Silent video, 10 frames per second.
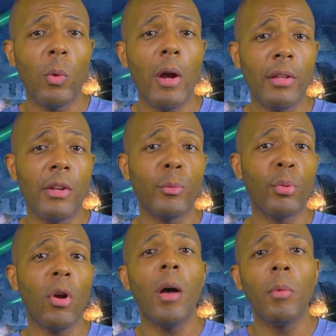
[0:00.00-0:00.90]
aware that there's a
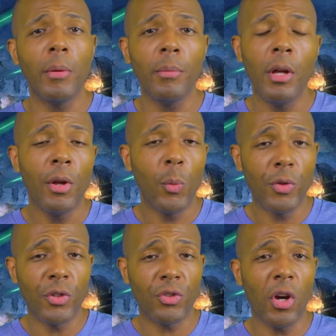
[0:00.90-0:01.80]
problem
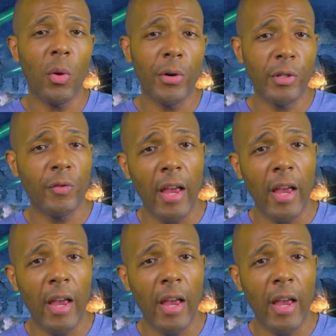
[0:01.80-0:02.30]
with the Star Wars